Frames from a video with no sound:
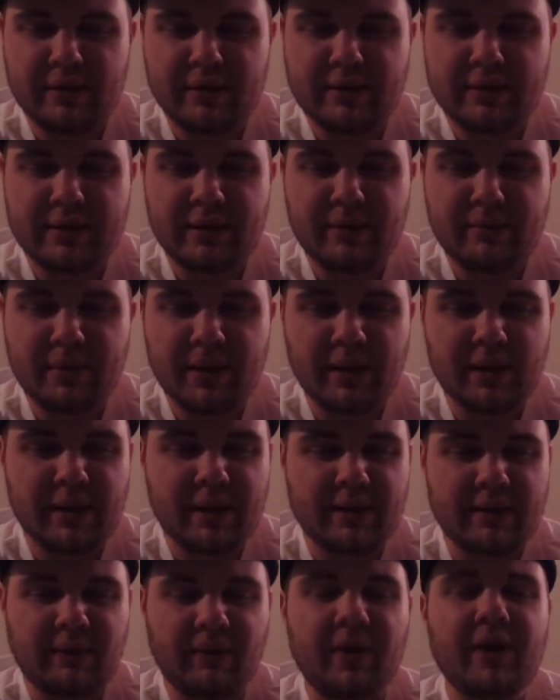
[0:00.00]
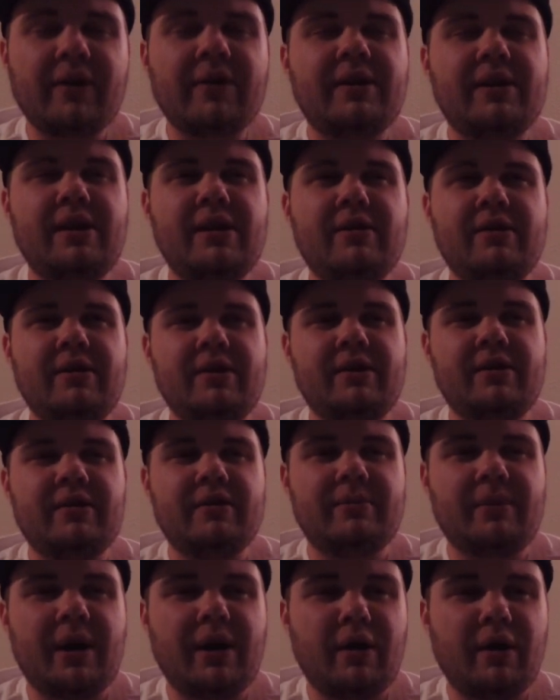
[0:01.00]
something that's very near and dear
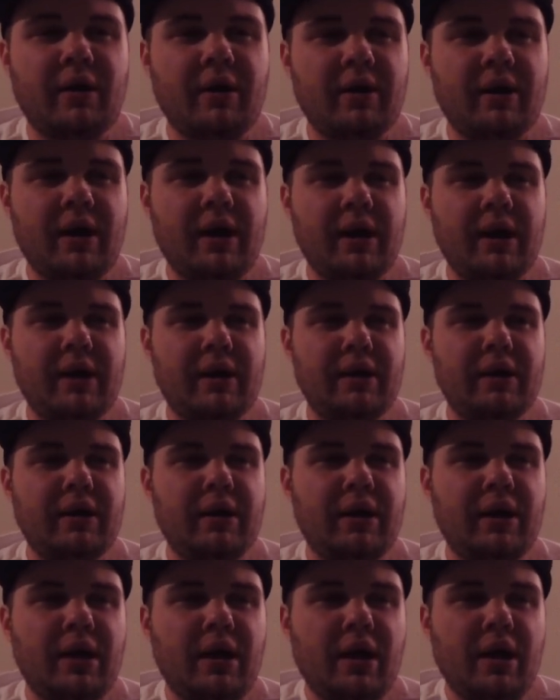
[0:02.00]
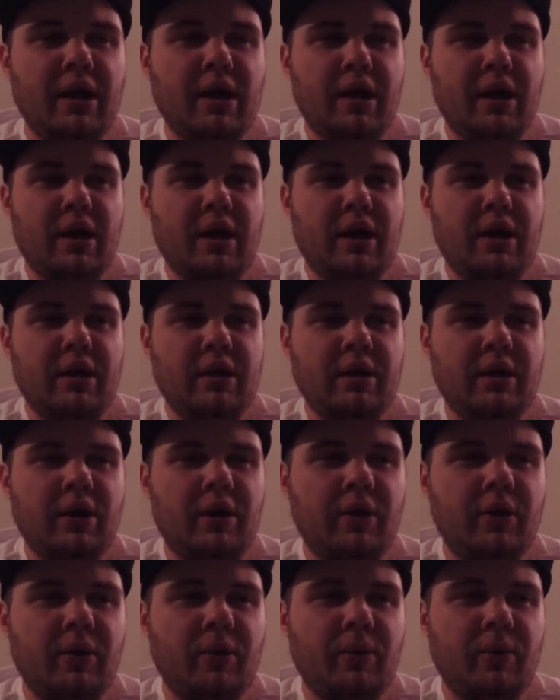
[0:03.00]
to my heart, and you
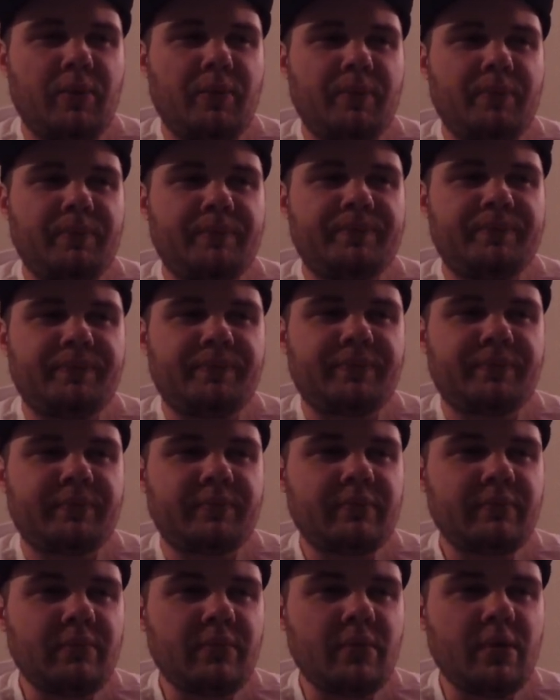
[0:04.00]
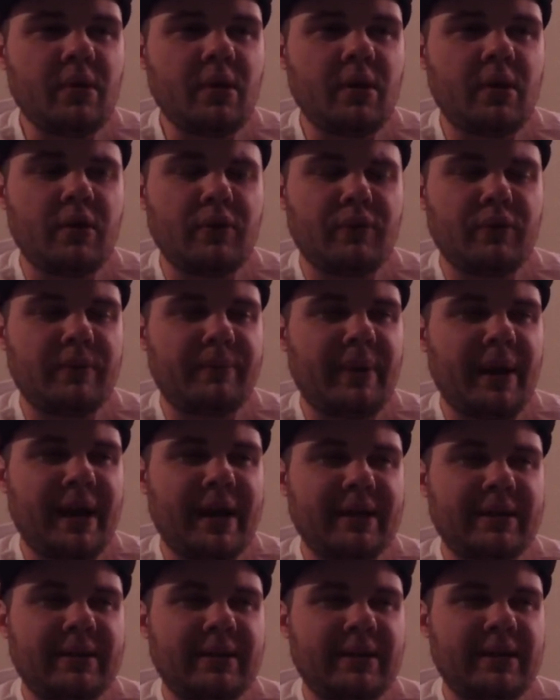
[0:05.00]
know, over the
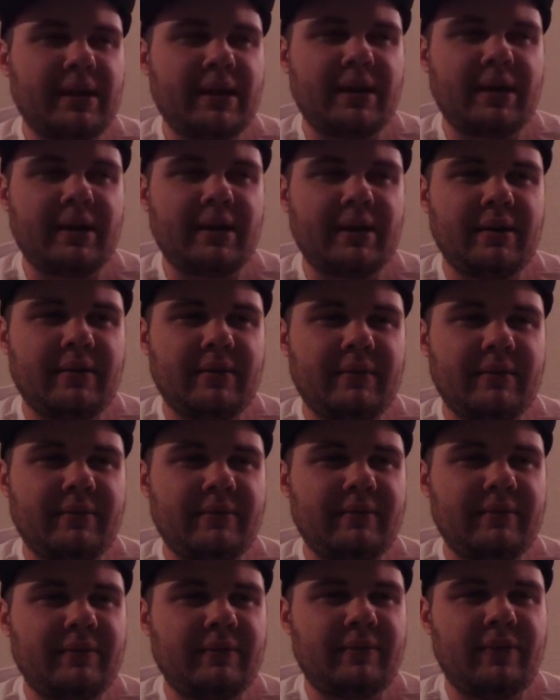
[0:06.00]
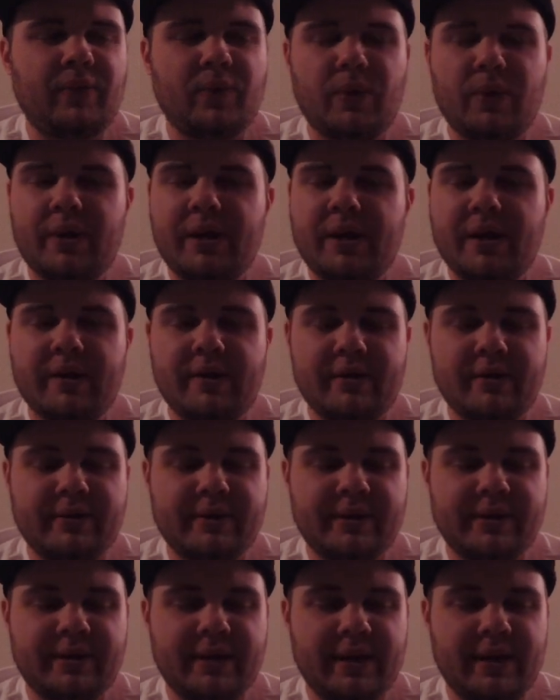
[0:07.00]
past 4
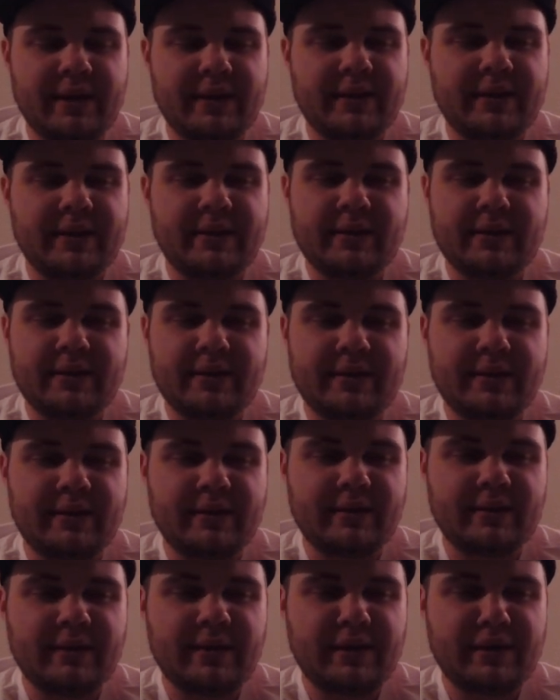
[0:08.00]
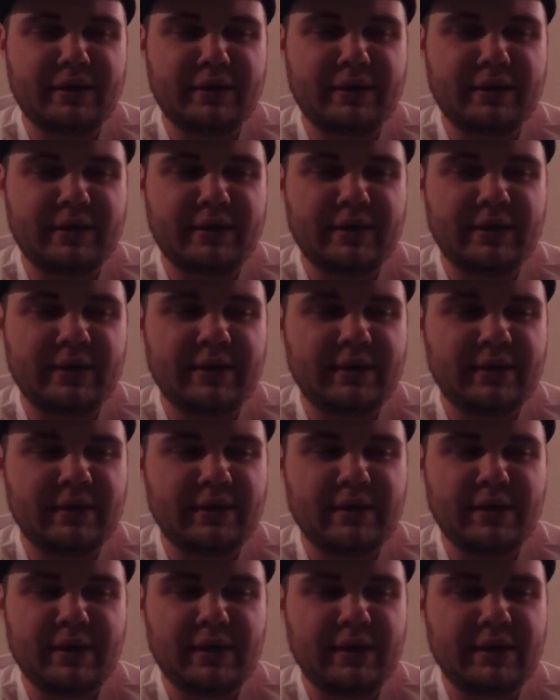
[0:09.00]
years, it's
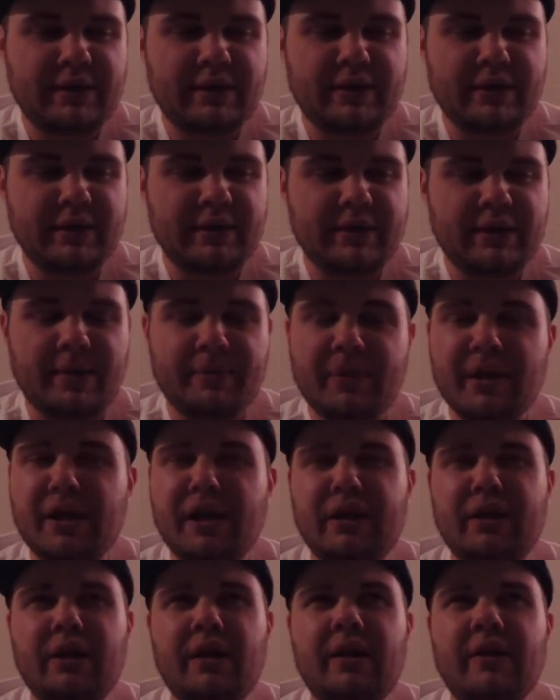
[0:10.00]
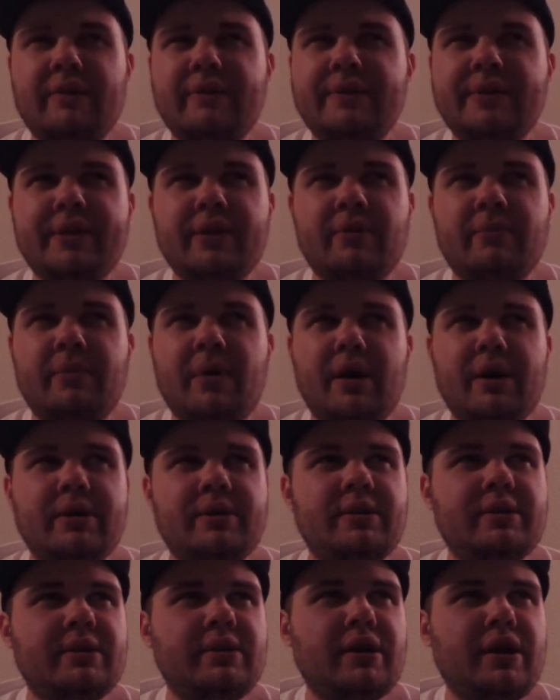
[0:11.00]
just something I love so
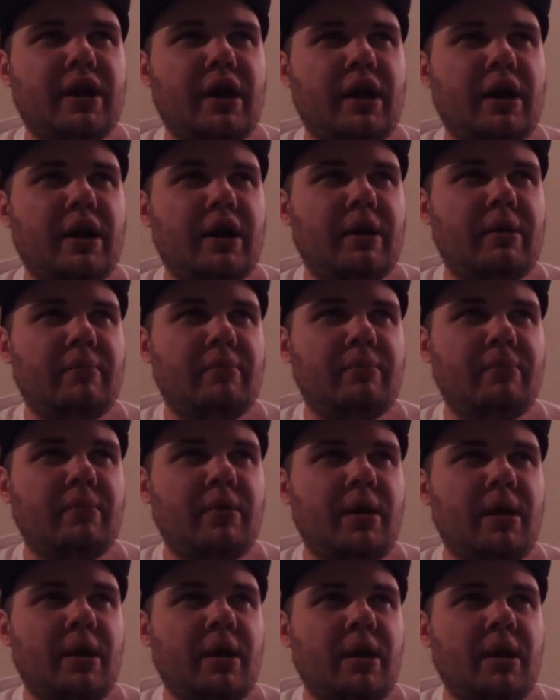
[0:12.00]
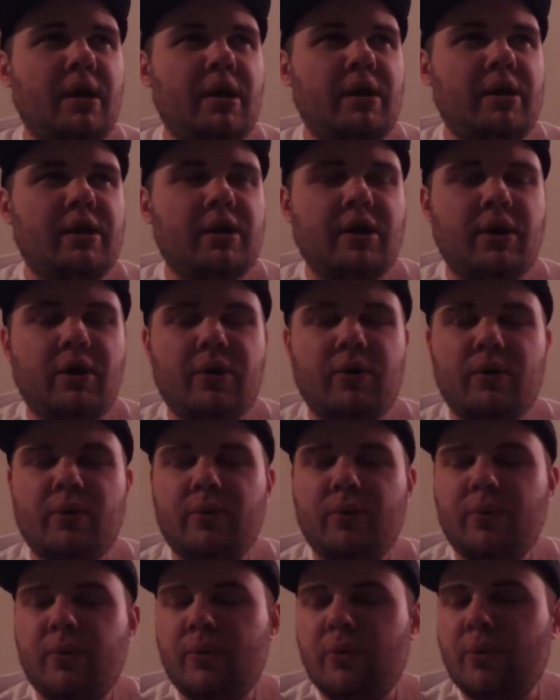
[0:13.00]
much. You
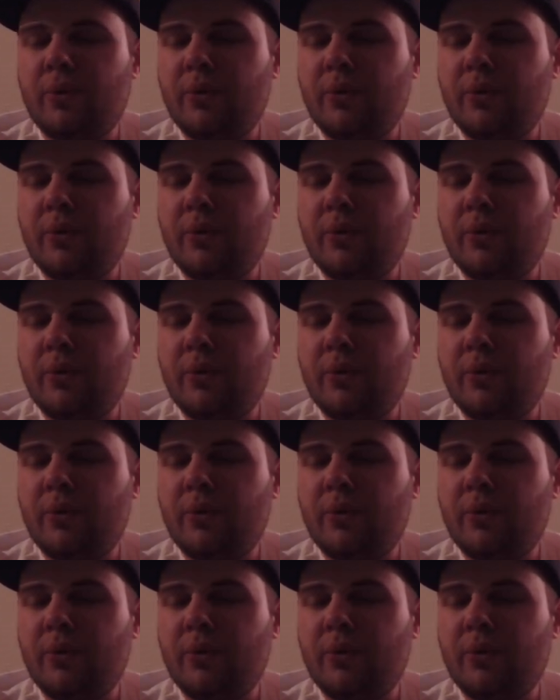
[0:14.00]
know,